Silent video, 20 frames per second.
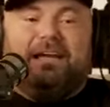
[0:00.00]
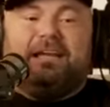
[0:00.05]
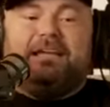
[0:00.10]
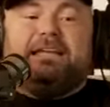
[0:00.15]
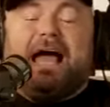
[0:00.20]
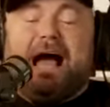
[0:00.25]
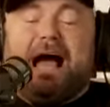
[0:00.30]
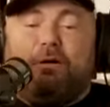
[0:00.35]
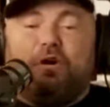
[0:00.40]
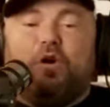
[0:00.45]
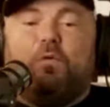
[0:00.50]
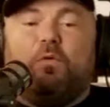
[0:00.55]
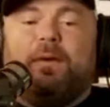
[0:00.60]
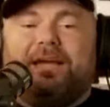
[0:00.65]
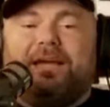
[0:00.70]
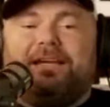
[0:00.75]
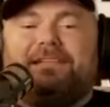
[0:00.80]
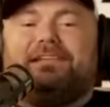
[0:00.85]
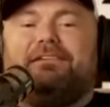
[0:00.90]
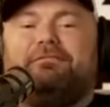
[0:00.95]
Now go
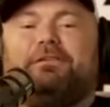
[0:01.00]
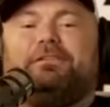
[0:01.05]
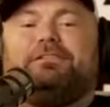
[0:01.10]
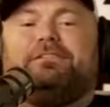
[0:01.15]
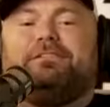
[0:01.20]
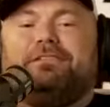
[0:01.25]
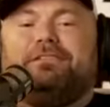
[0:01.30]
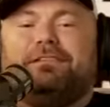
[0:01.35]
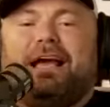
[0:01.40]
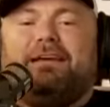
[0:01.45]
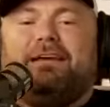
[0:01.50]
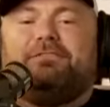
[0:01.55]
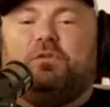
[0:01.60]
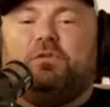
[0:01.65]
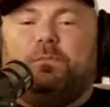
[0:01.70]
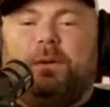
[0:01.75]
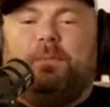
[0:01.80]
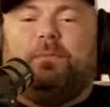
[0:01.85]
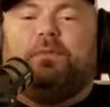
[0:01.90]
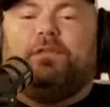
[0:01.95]
make a difference in the lives of the
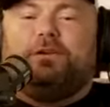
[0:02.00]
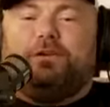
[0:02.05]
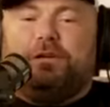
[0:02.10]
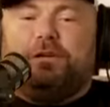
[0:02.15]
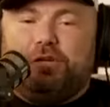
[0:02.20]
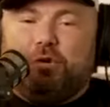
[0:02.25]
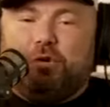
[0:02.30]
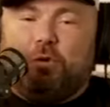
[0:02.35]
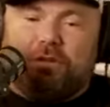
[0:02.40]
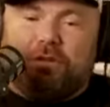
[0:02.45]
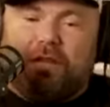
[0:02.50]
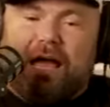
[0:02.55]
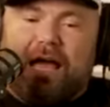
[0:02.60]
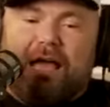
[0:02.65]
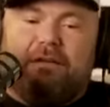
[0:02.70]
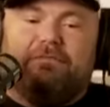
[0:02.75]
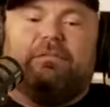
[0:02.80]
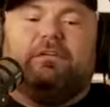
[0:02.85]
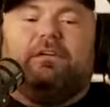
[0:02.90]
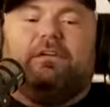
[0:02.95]
people that are in your
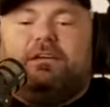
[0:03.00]
life